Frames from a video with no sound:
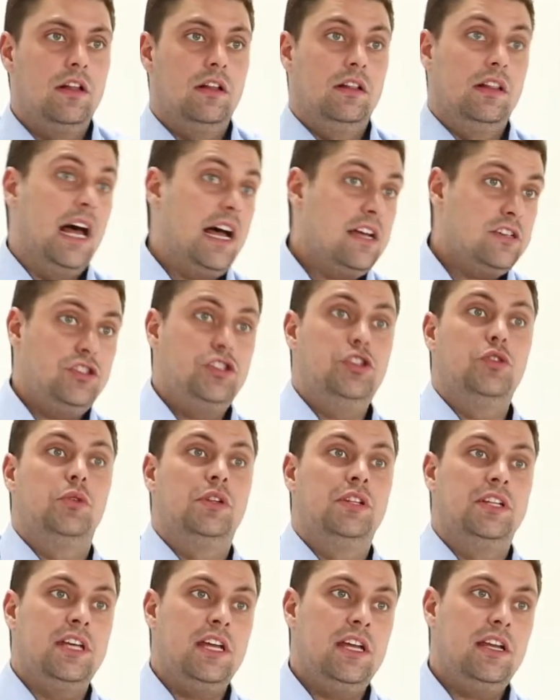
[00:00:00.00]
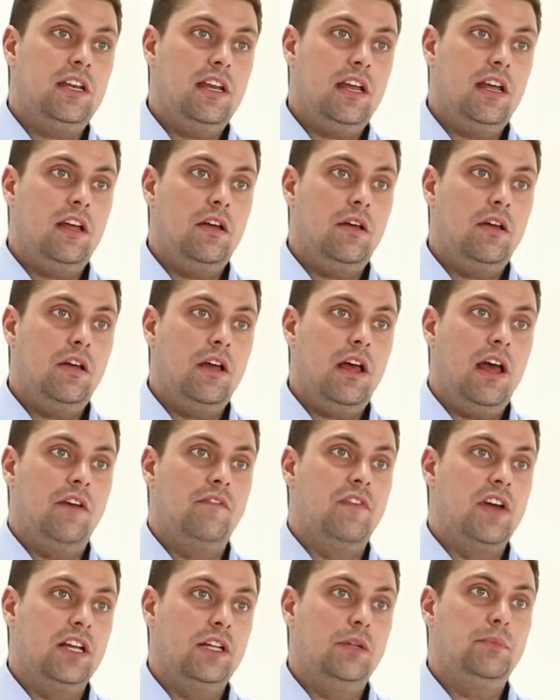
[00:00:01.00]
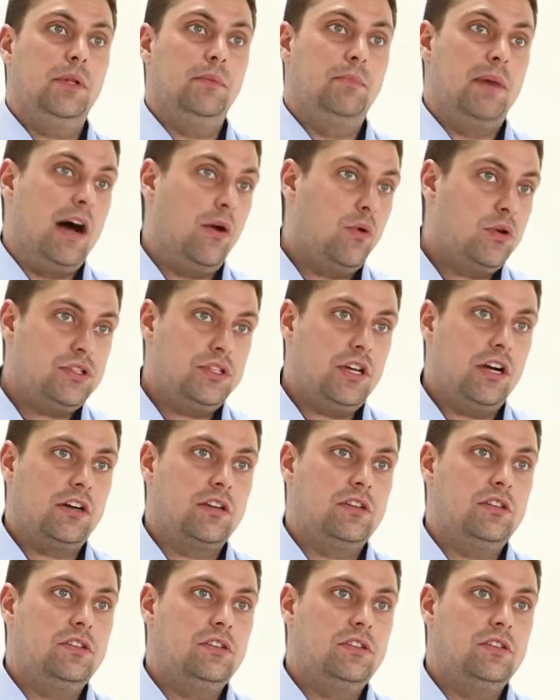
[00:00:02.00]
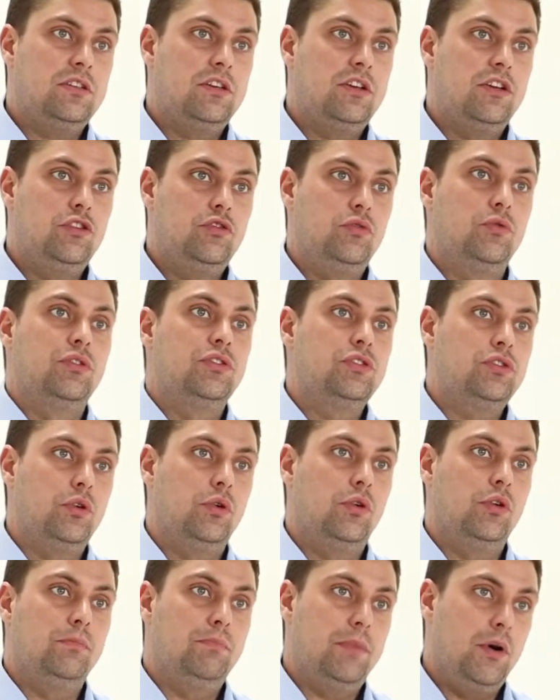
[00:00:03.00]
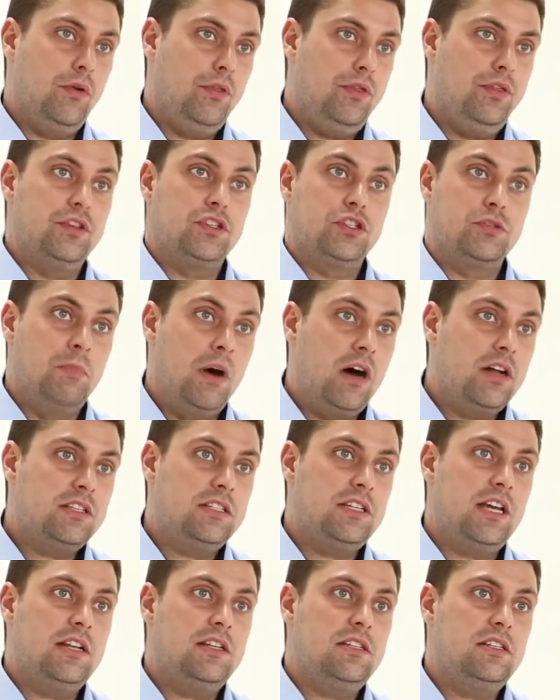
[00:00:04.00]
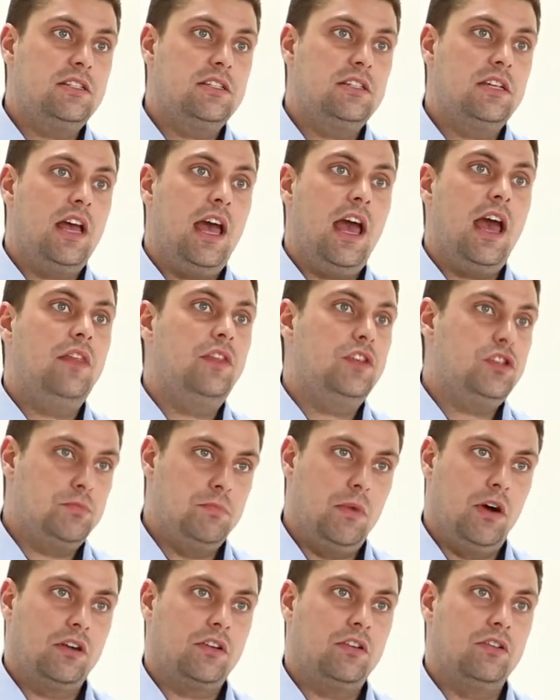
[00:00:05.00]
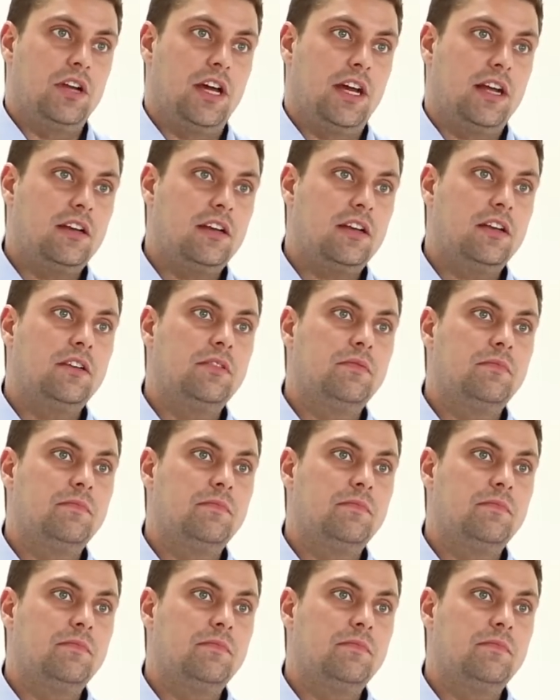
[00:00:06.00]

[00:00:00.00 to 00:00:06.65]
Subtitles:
Last, you will need available power sockets to install both the SmartSense and the Smart Connect.